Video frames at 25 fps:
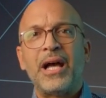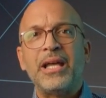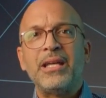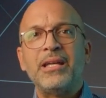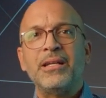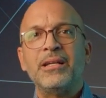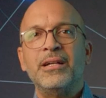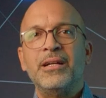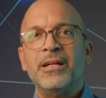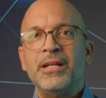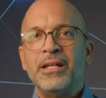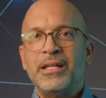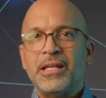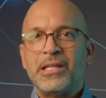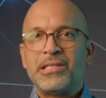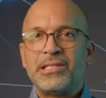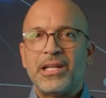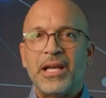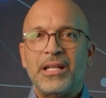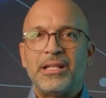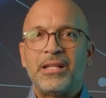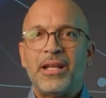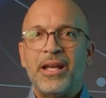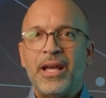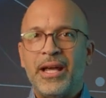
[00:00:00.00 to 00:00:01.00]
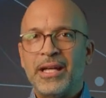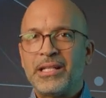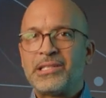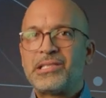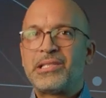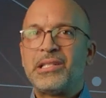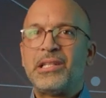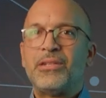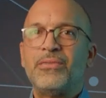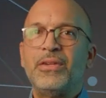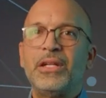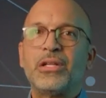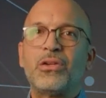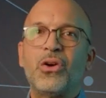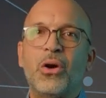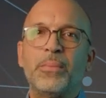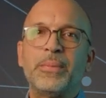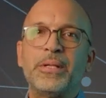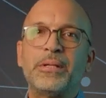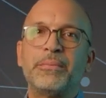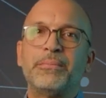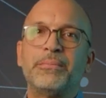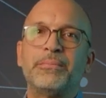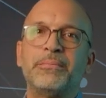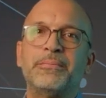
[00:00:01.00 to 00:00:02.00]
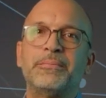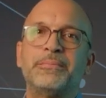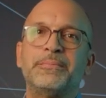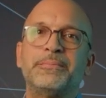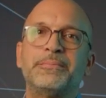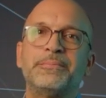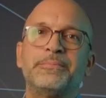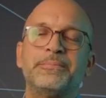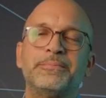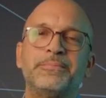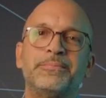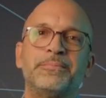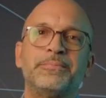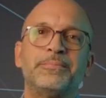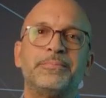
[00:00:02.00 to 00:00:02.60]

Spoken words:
September. You are very welcome.